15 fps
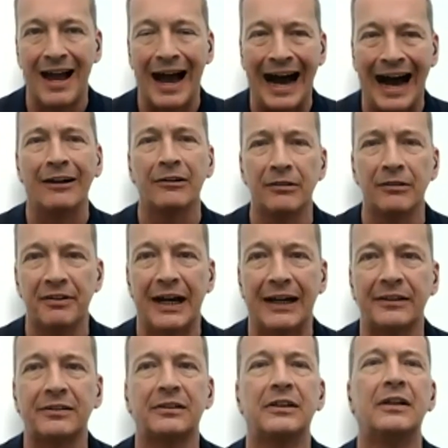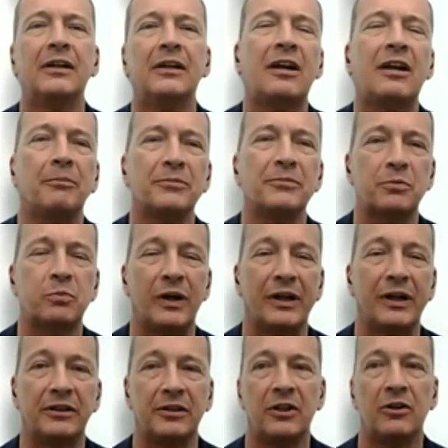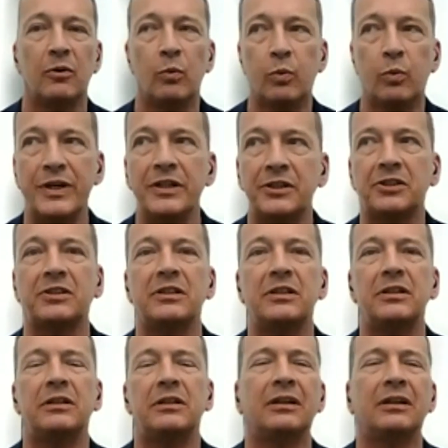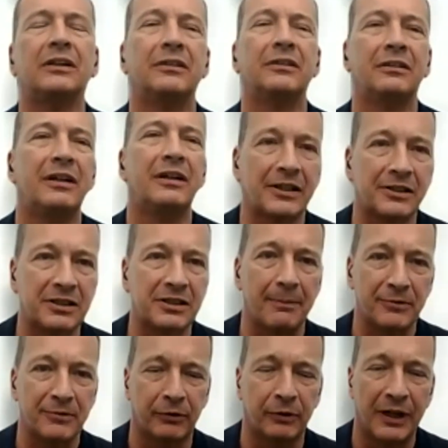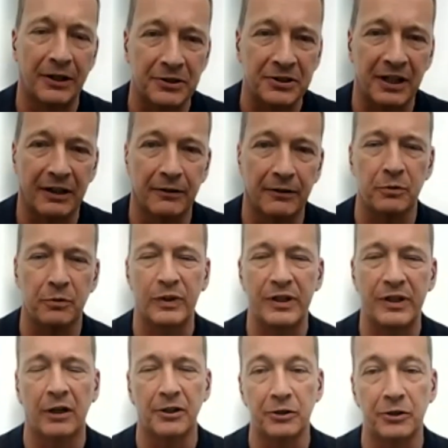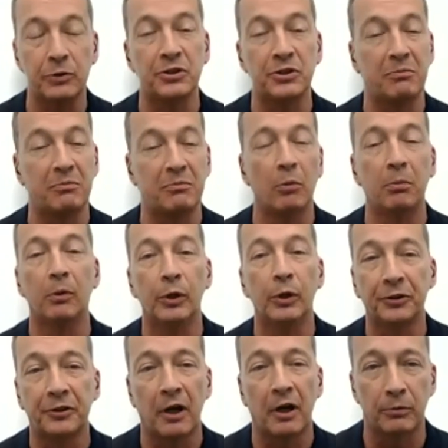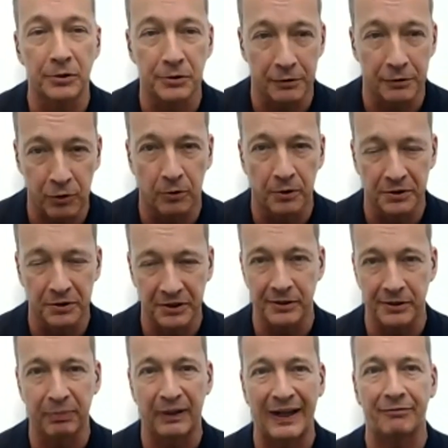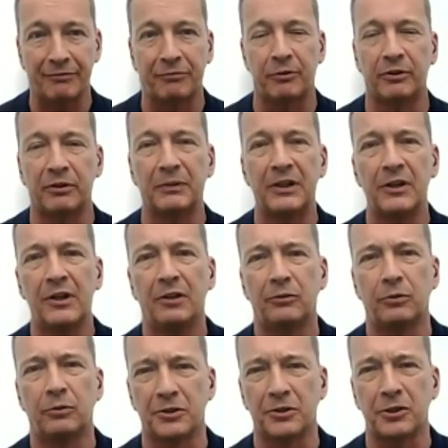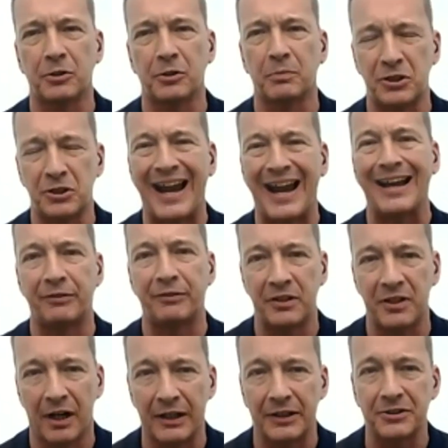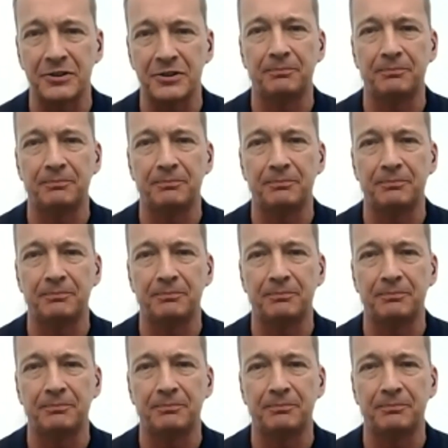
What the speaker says: Out of that comes where we see the next steps for ourselves. We are using Mobile World Congress, of course, as a platform to not so much advertise,